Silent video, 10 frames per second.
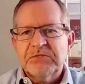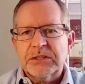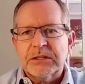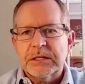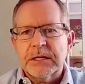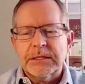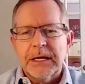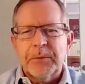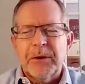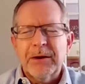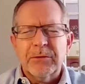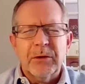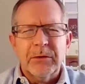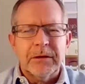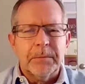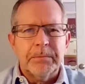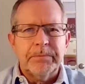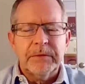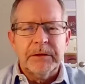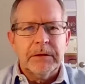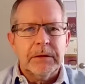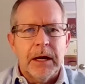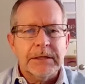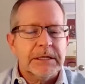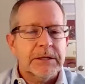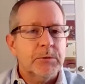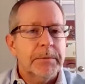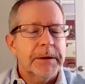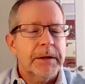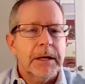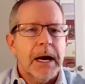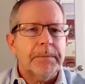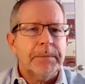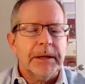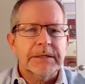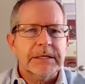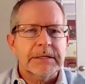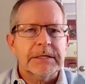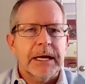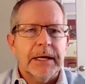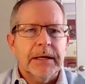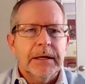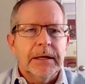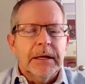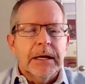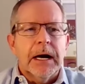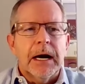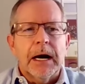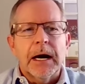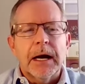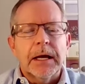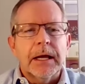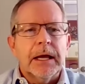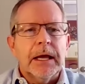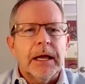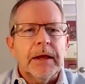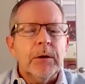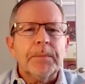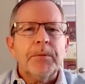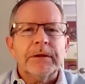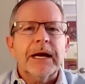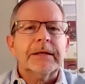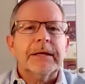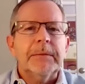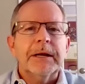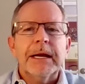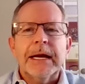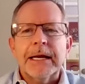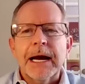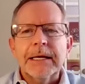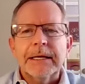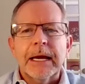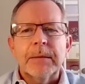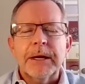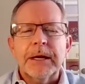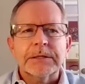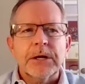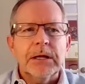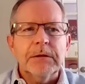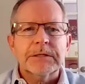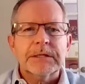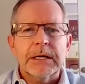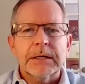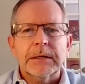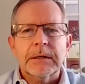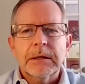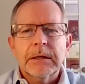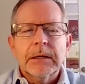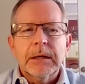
just as an example. I don't know that the Huskies would have been or not, but let's just say uh, they don't want to put that team in an eight-nine game because all of a sudden,